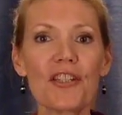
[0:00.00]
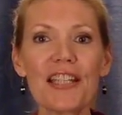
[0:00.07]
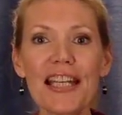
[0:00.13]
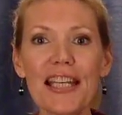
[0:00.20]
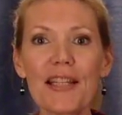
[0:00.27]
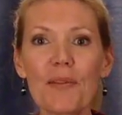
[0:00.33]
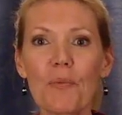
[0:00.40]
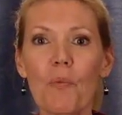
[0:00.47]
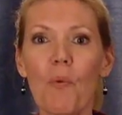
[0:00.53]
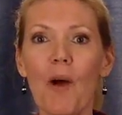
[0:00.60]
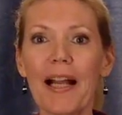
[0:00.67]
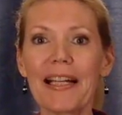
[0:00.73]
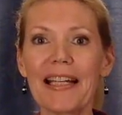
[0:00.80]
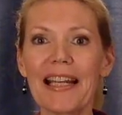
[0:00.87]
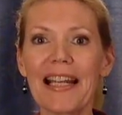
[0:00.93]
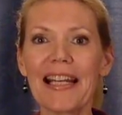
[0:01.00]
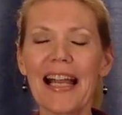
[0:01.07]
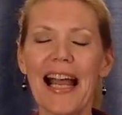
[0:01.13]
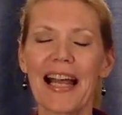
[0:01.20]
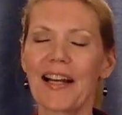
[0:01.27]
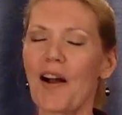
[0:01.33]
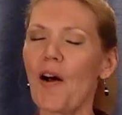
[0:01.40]
teeth
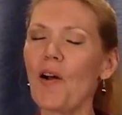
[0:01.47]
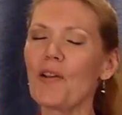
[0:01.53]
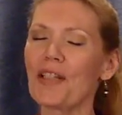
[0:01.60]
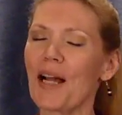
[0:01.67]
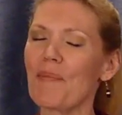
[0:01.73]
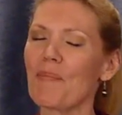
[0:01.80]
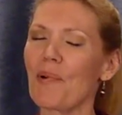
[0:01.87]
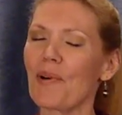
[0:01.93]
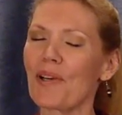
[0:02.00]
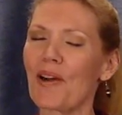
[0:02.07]
whitening and a whole lot more.